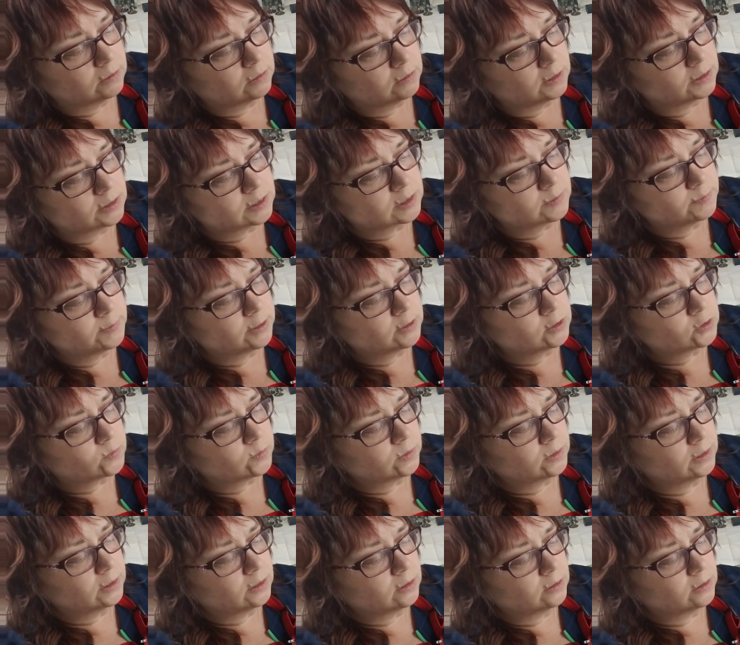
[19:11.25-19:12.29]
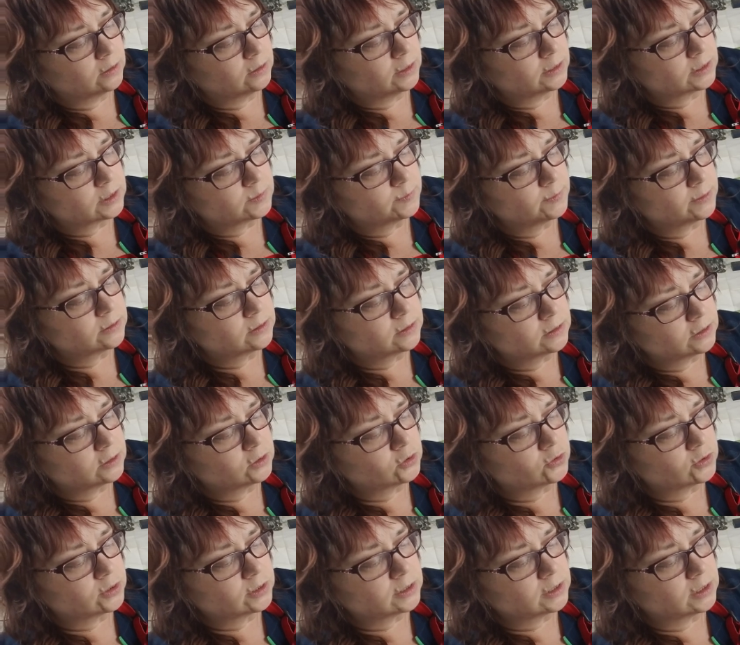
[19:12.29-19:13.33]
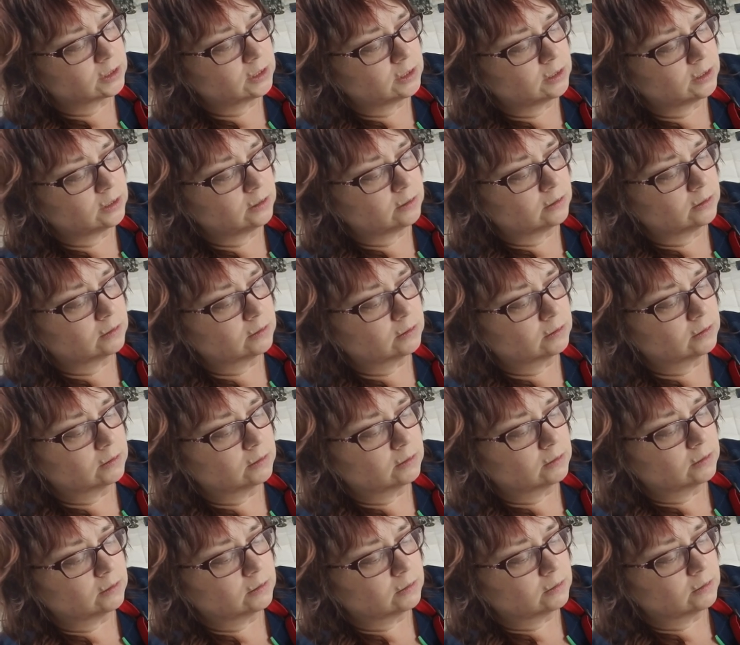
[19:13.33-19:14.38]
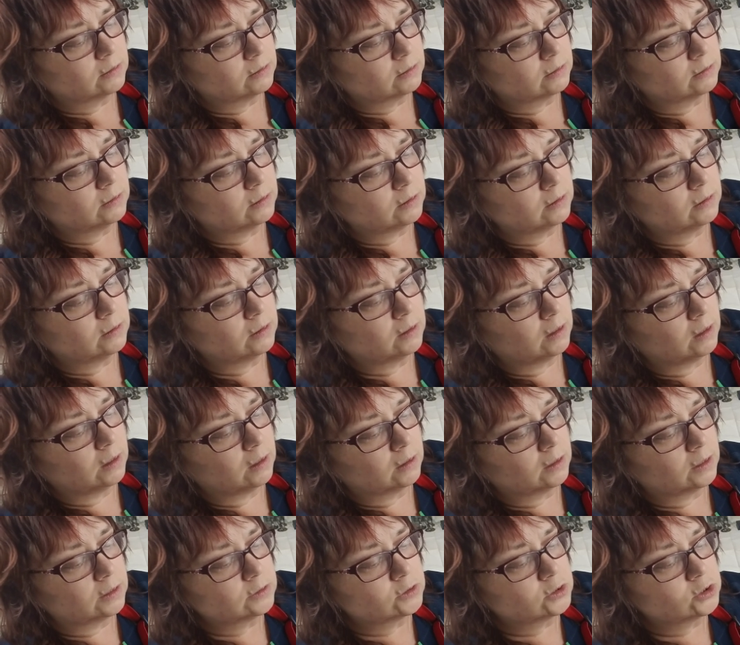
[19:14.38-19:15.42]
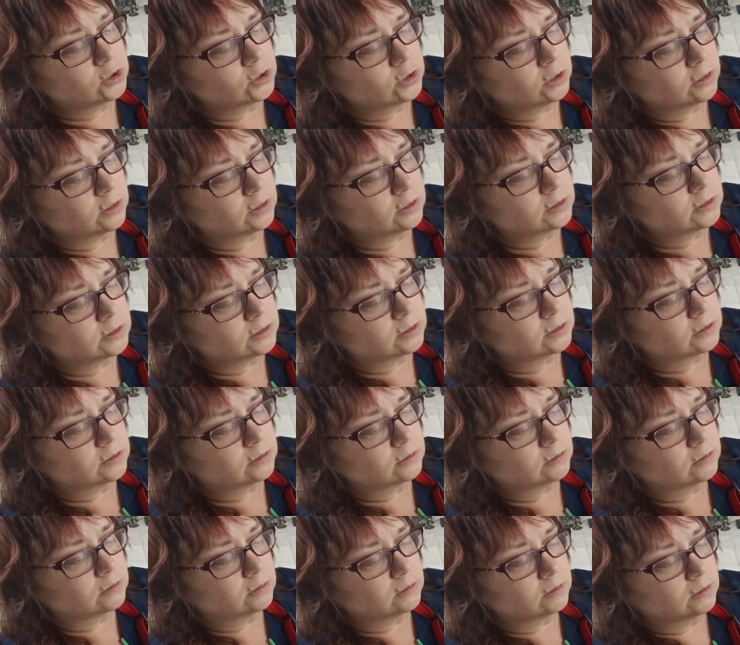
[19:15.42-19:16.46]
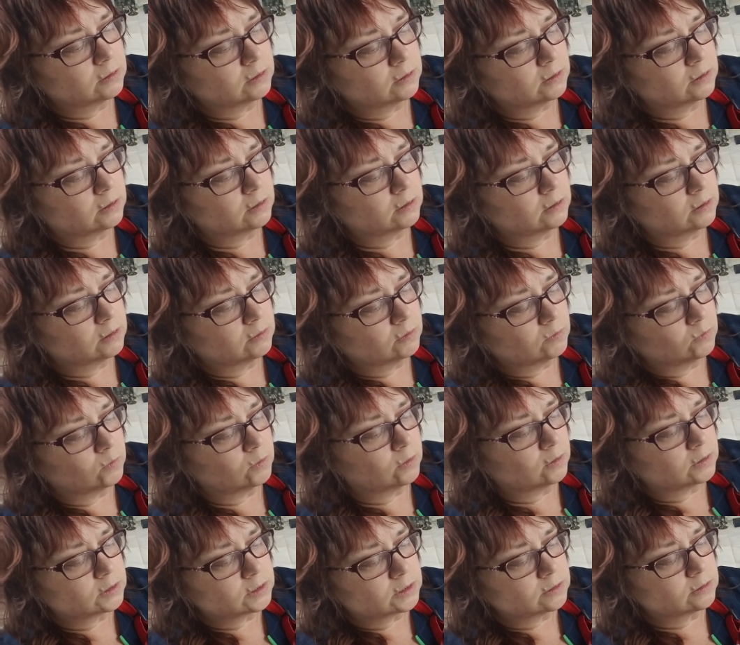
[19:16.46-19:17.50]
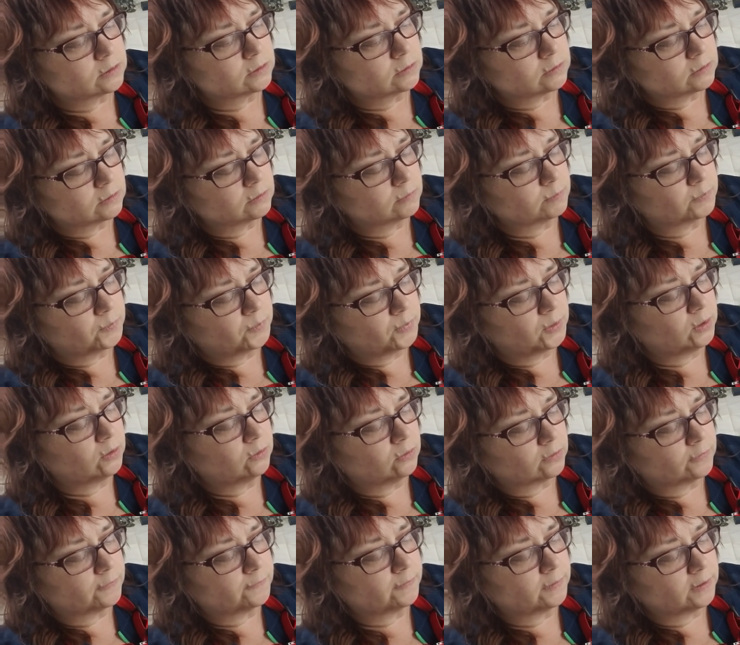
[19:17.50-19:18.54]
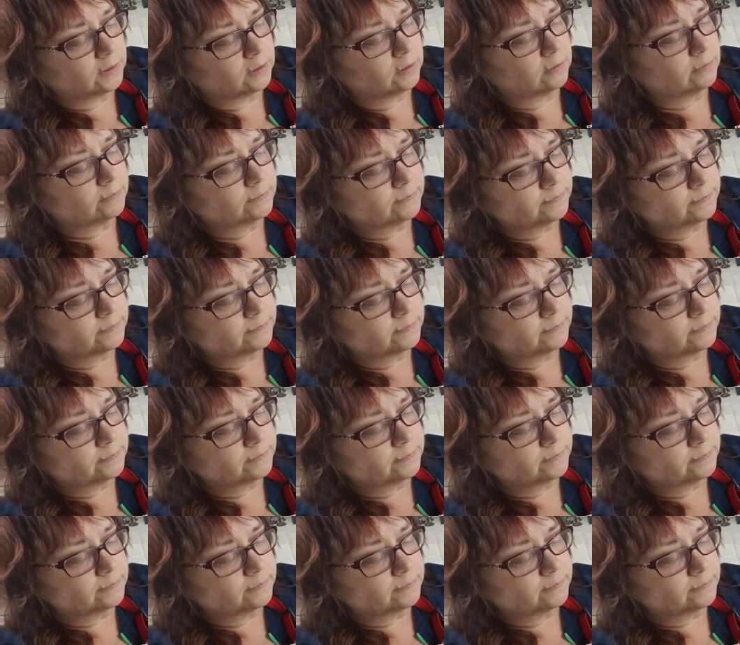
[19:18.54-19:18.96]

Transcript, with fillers: It smells really good. It smells citrusy, and it just works beautifully.